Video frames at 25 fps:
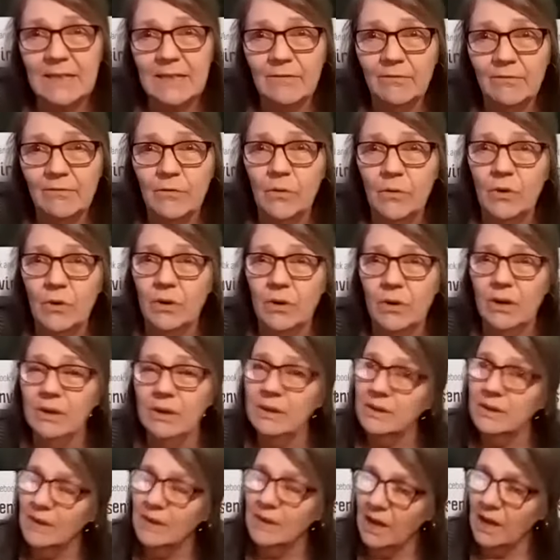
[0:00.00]
for
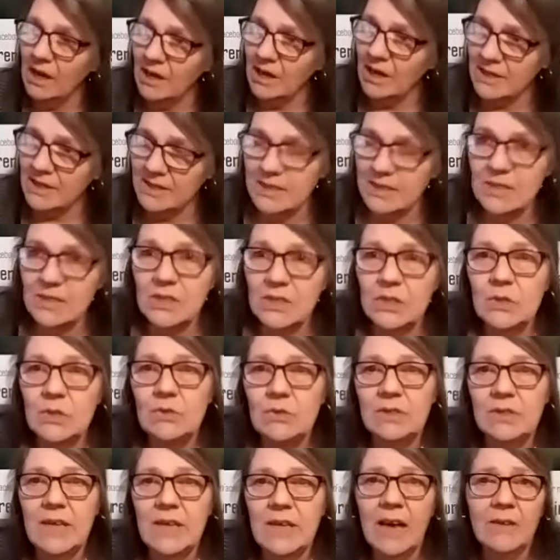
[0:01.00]
since
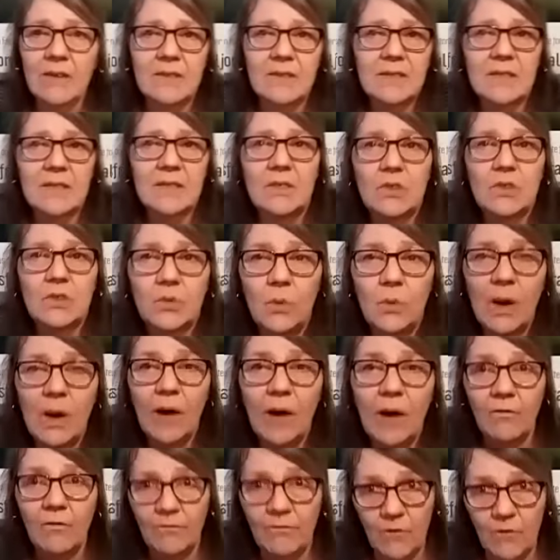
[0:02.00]

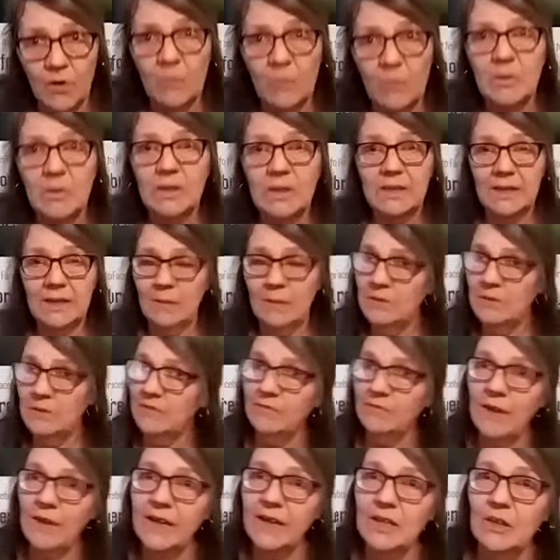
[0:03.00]
2012 formally. I've been
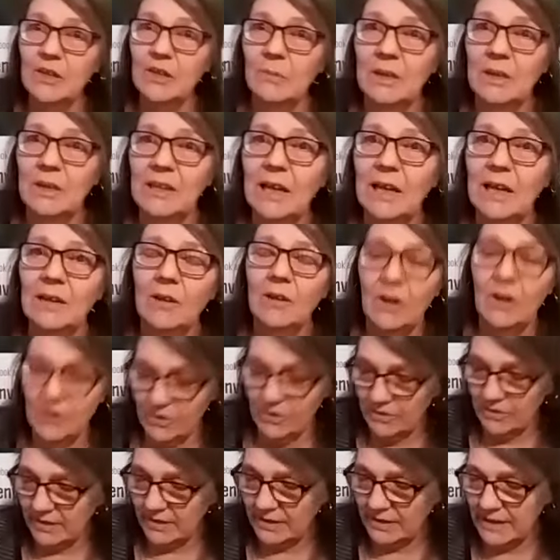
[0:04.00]
fighting them a lot
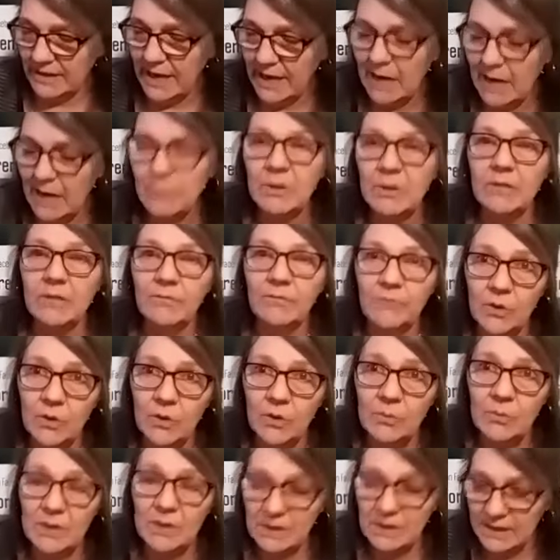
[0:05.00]
longer than that, but
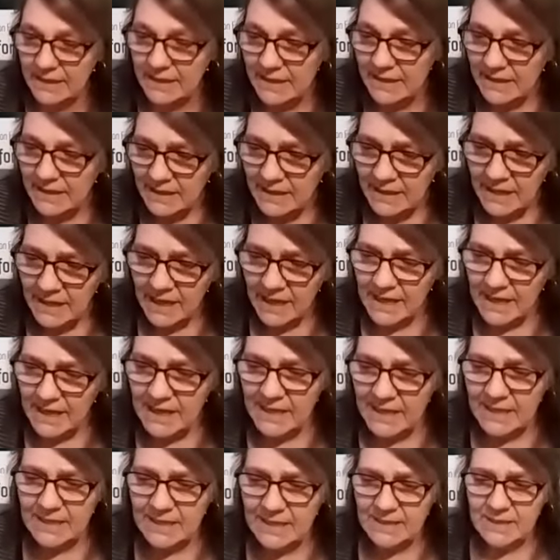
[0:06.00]
formally.
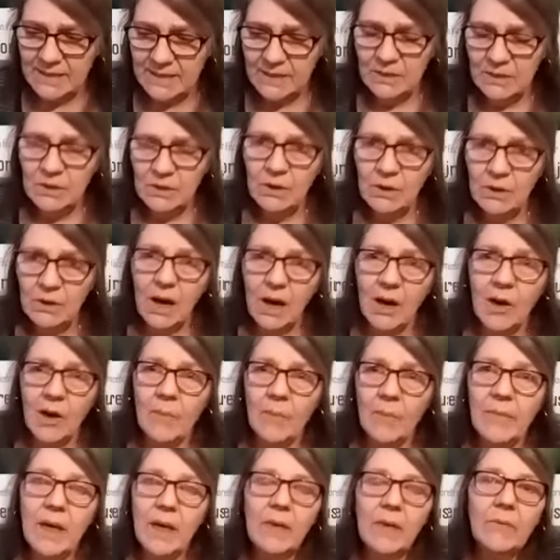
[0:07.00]
And
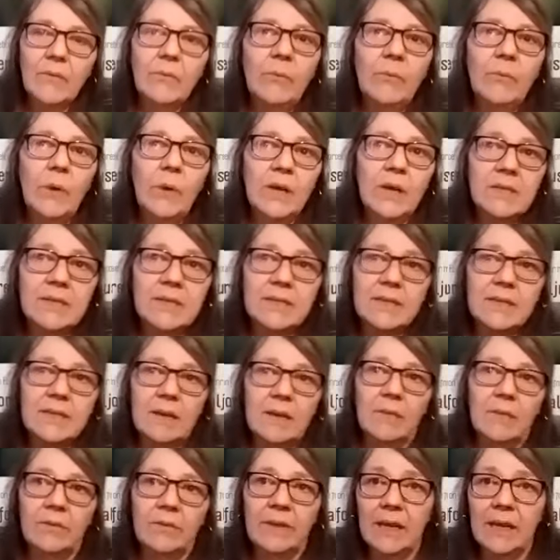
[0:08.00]
once
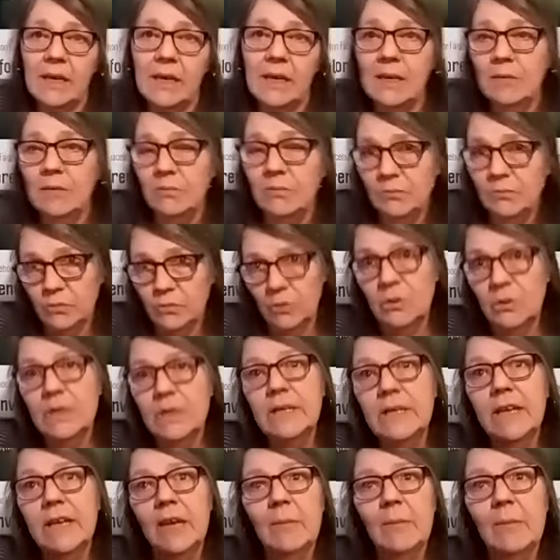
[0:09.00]
the
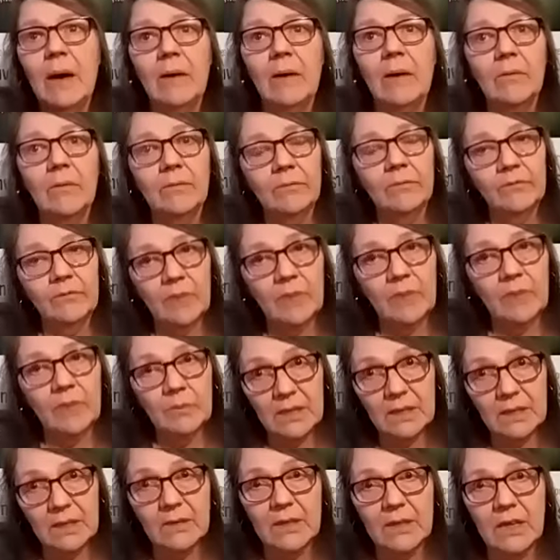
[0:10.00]
ruling came out from the
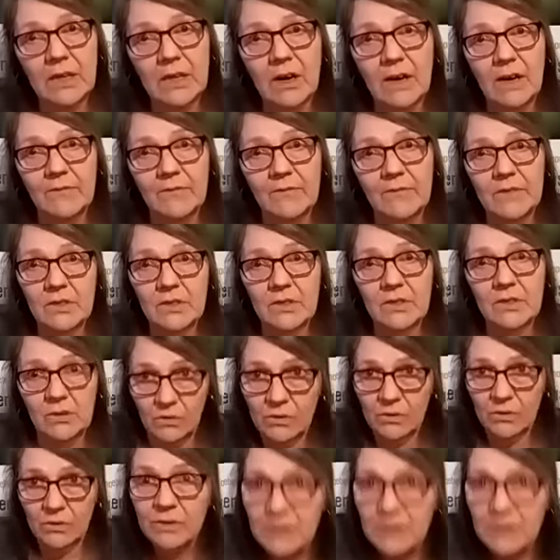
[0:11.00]
hearing officer
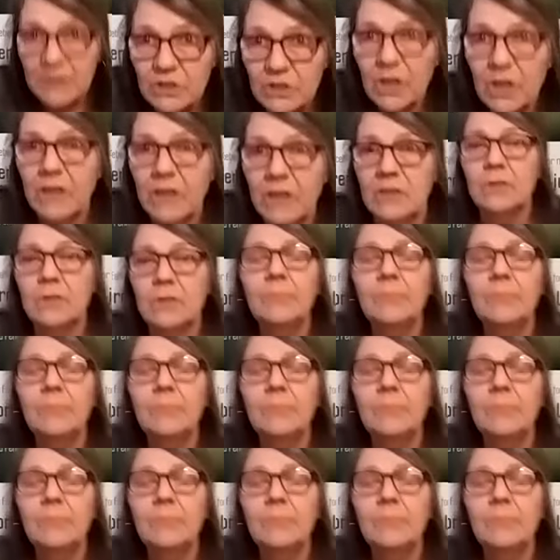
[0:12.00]
or the judge,